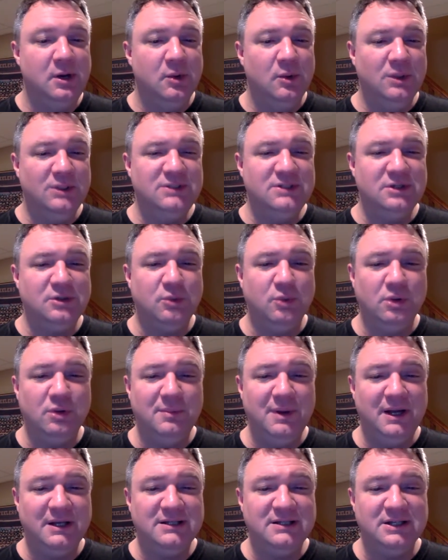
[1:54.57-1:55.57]
Once a
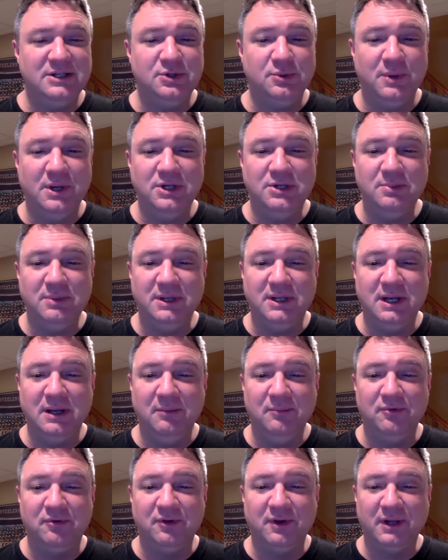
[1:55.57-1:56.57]
quarterback situation
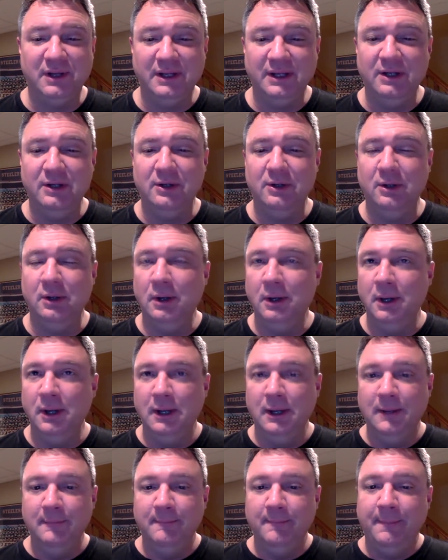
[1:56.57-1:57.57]
becomes clear,
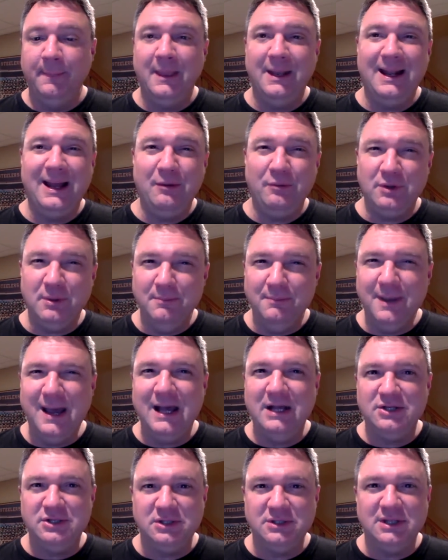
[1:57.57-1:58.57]
then I would
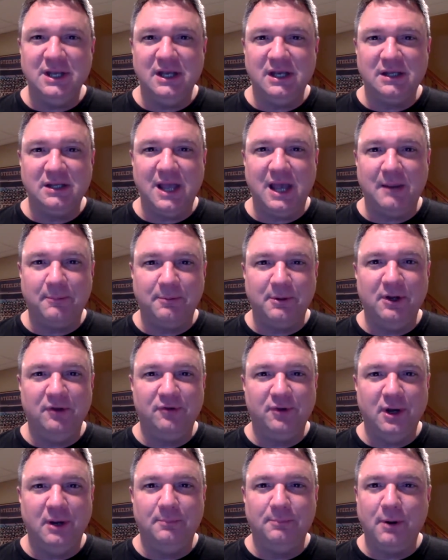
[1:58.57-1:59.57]
imagine Dak
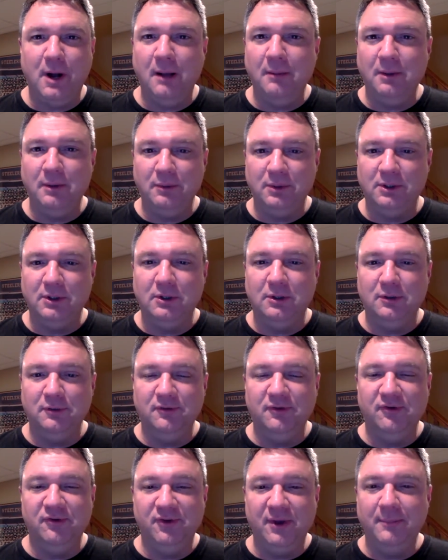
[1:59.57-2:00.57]
Prescott probably
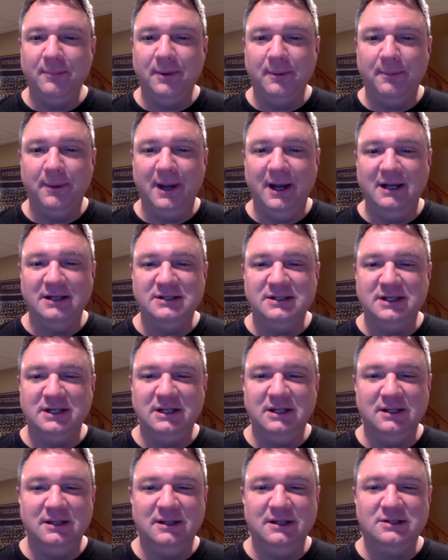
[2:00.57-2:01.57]
returns in some capacity.